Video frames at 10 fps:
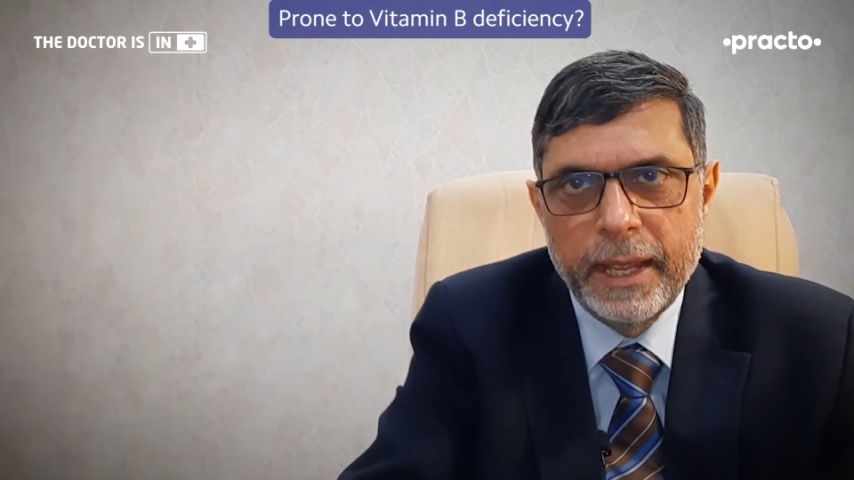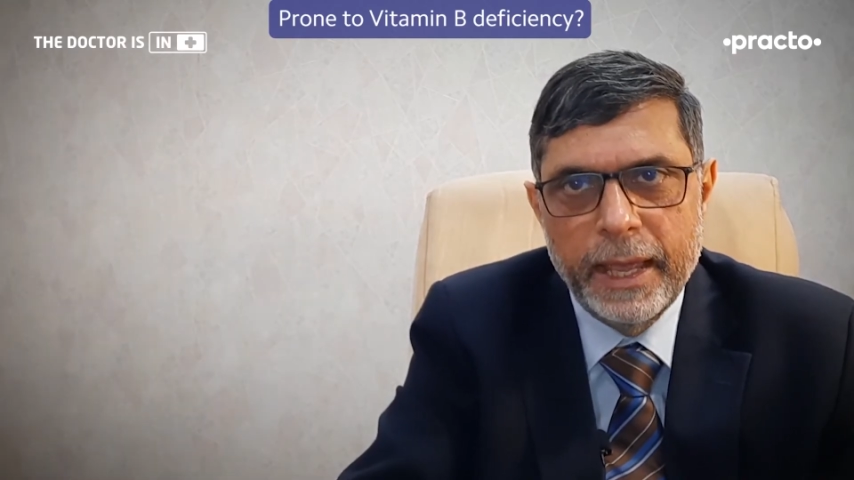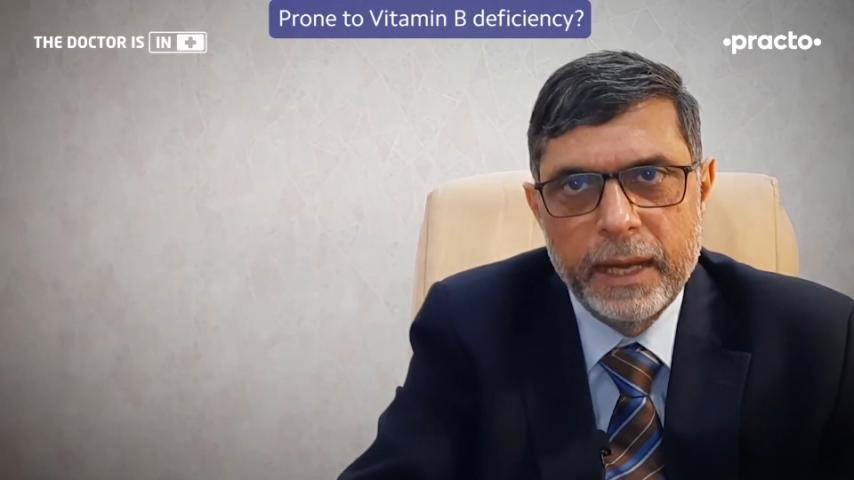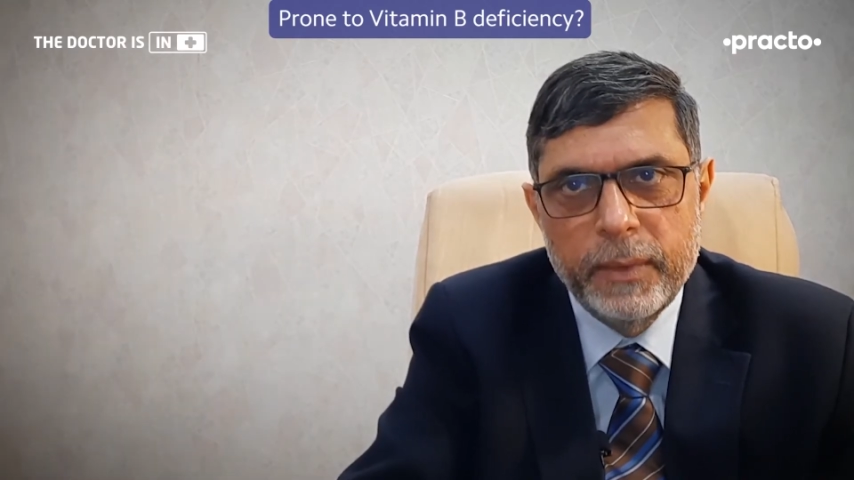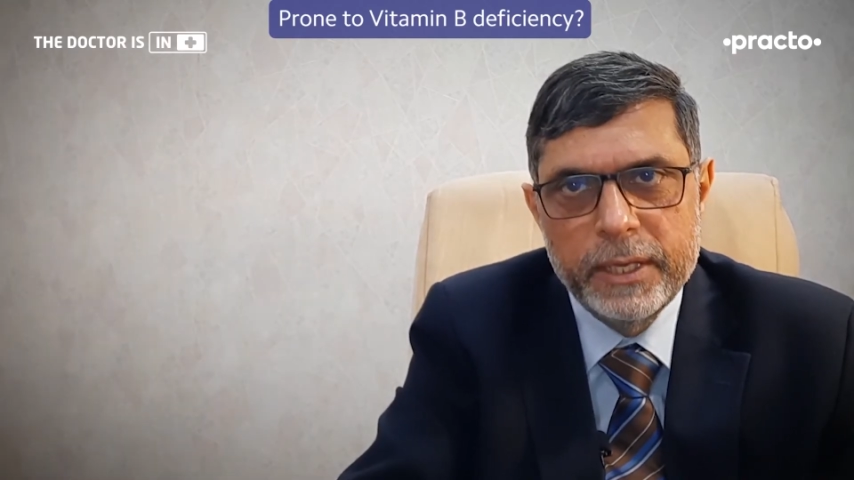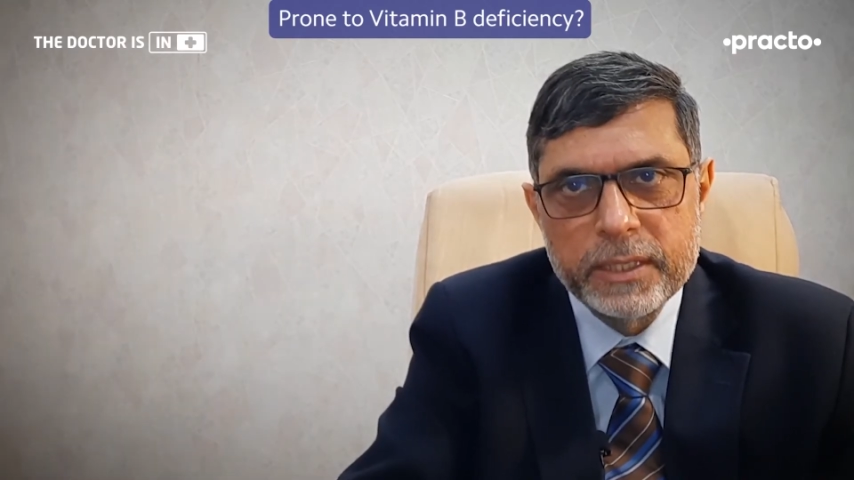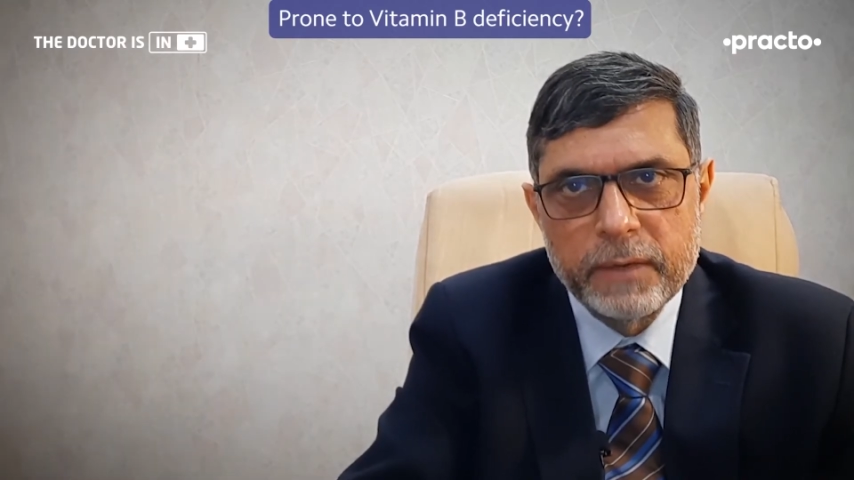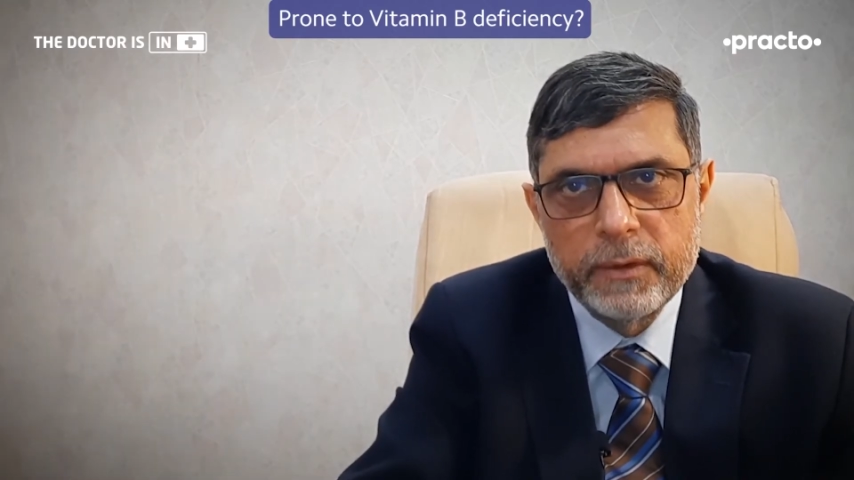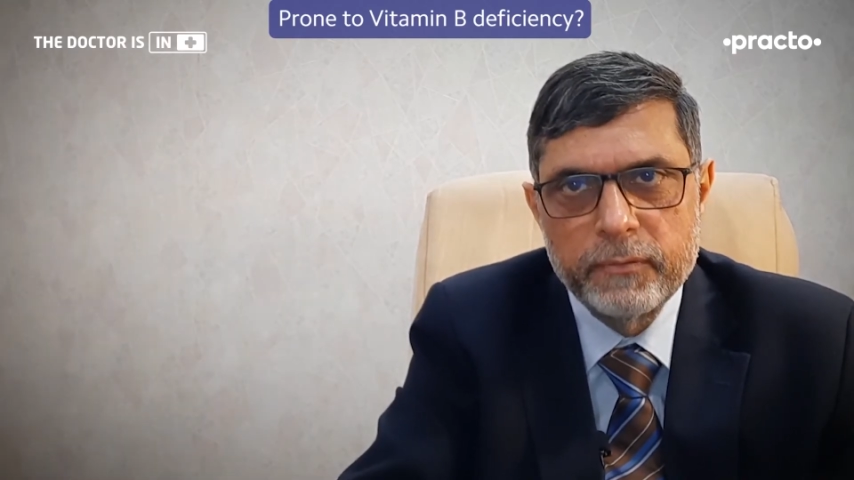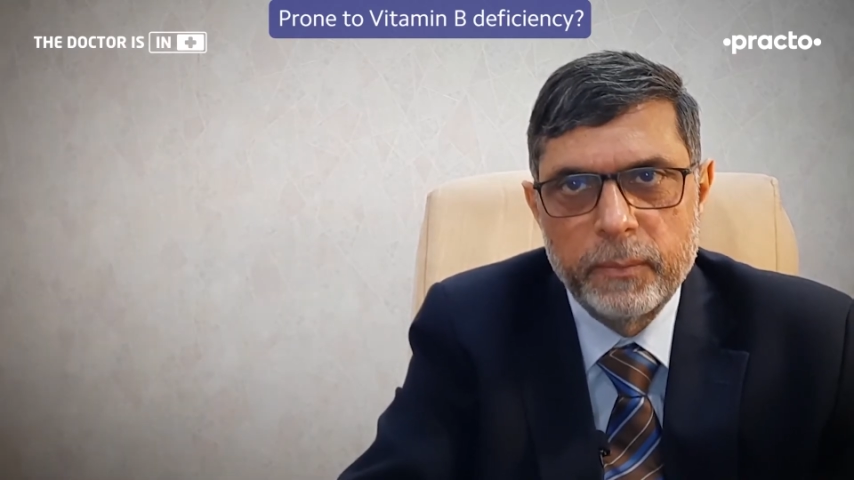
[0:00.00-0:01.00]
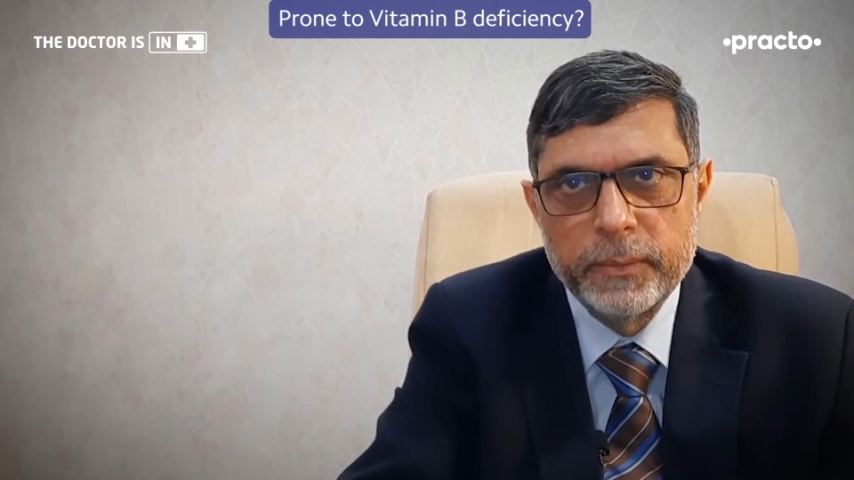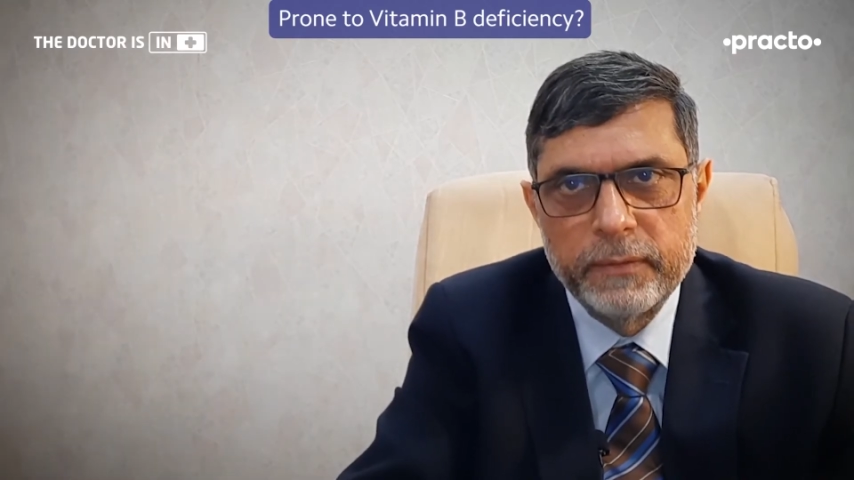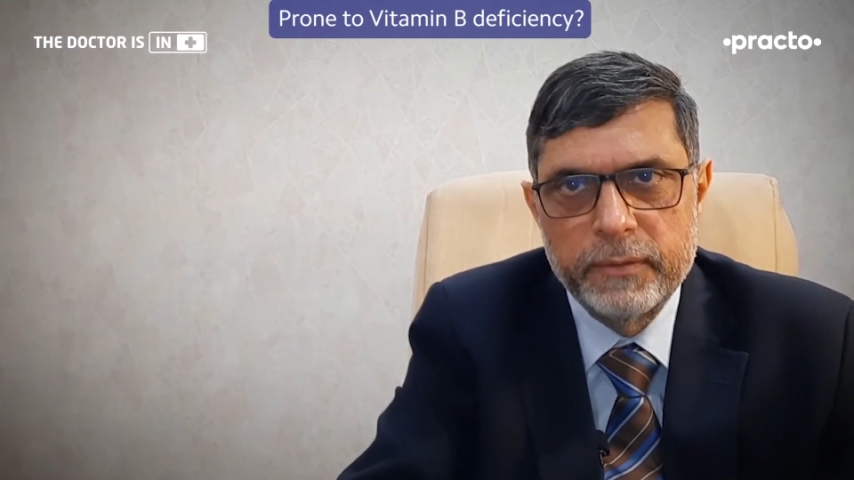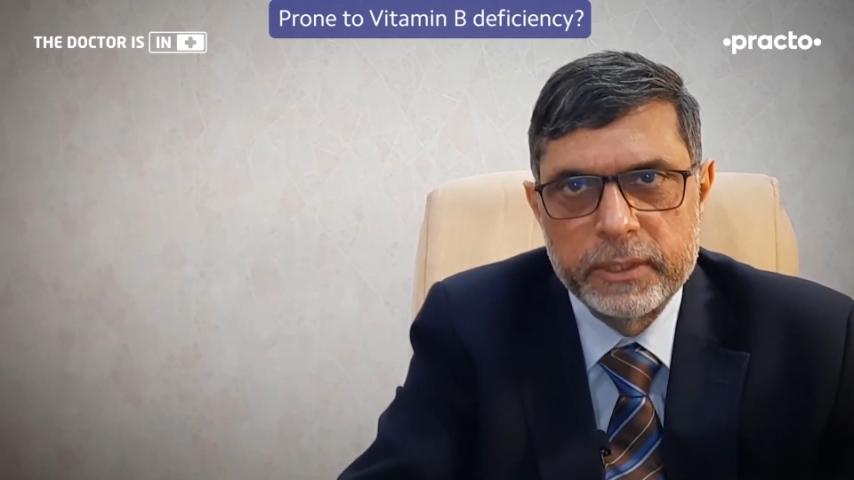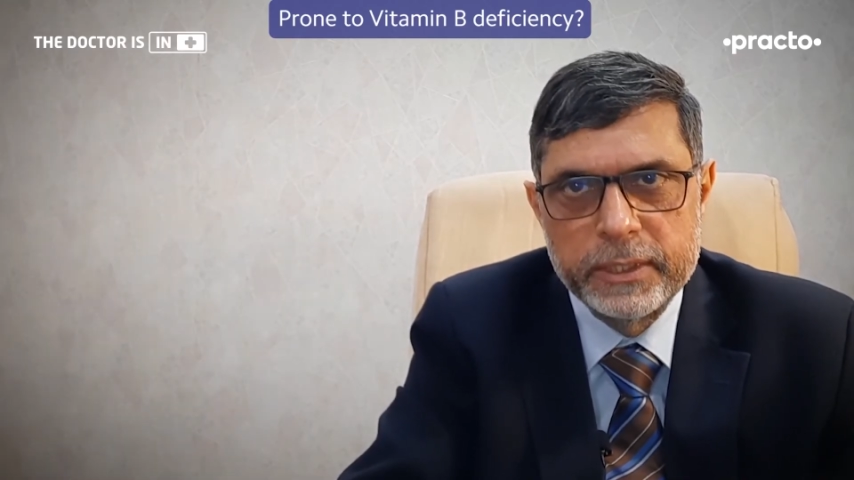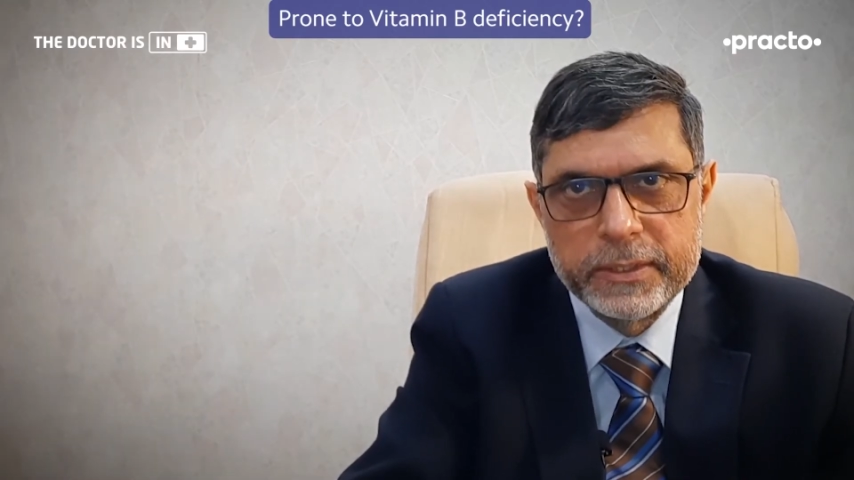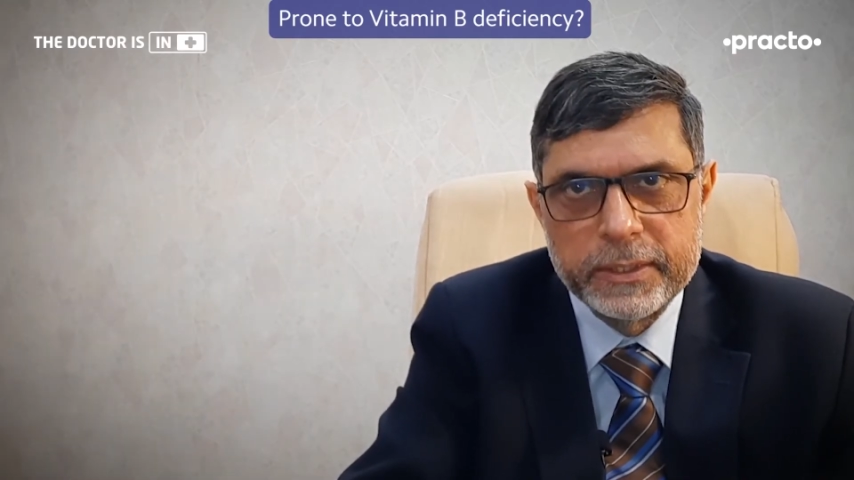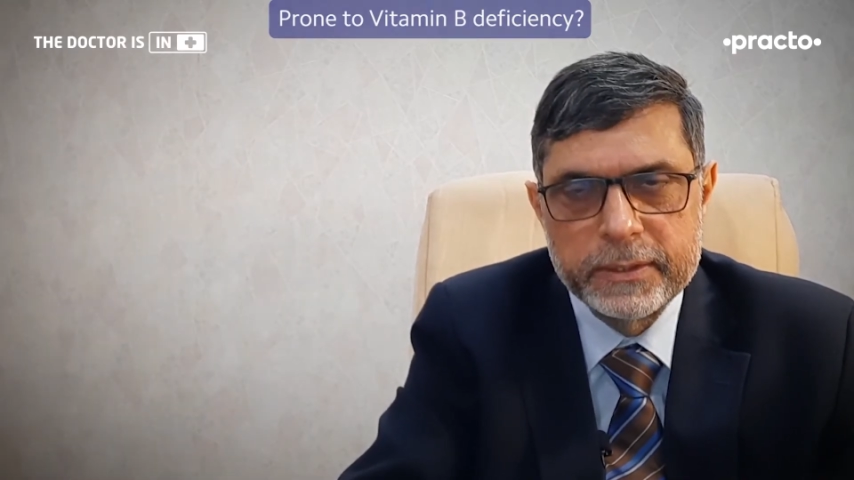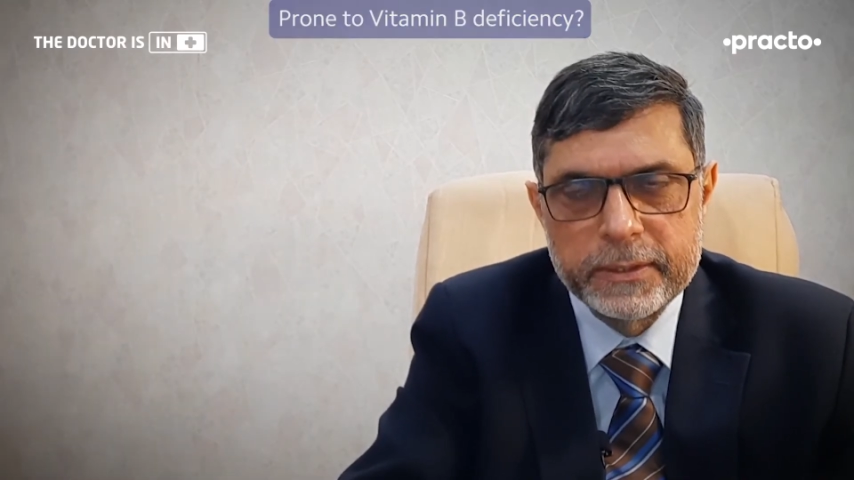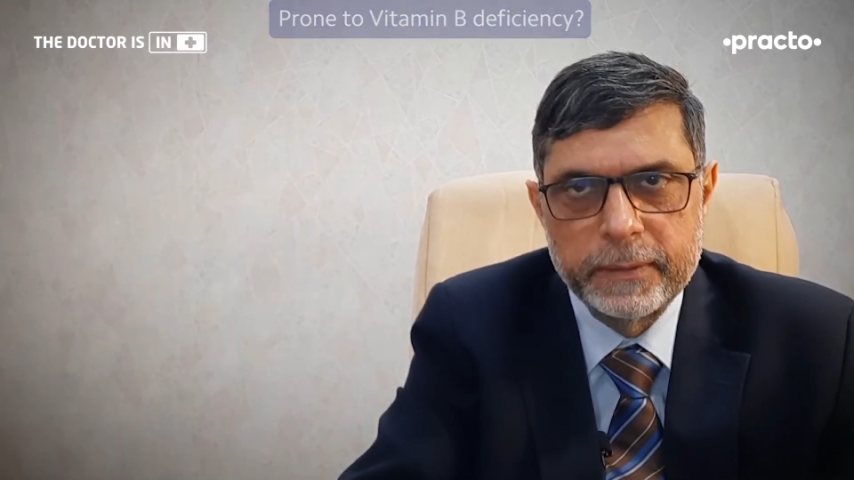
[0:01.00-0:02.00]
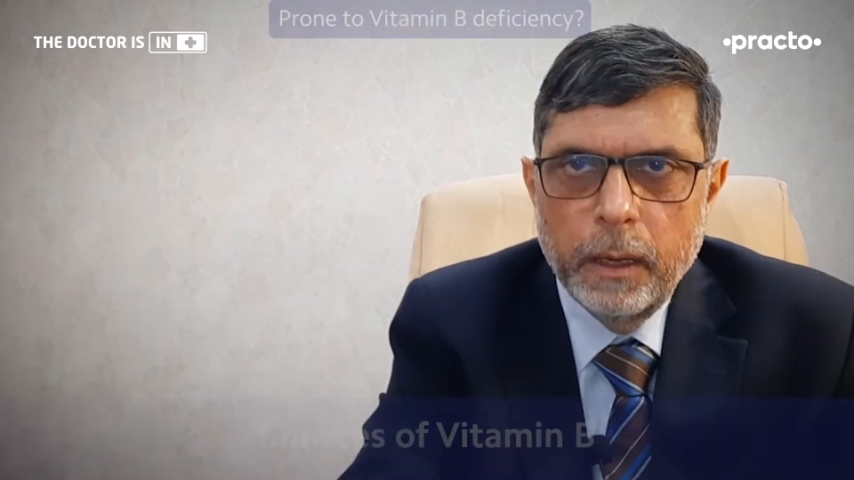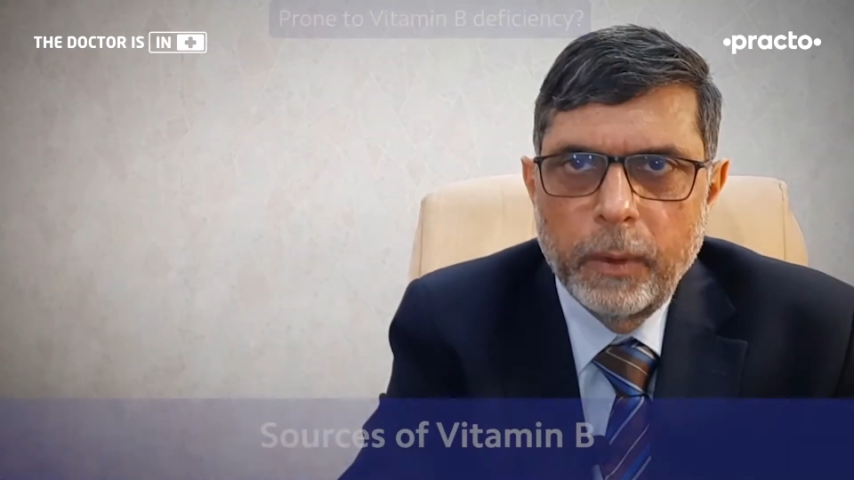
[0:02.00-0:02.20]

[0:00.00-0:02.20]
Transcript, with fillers: and may suffer from deficiencies.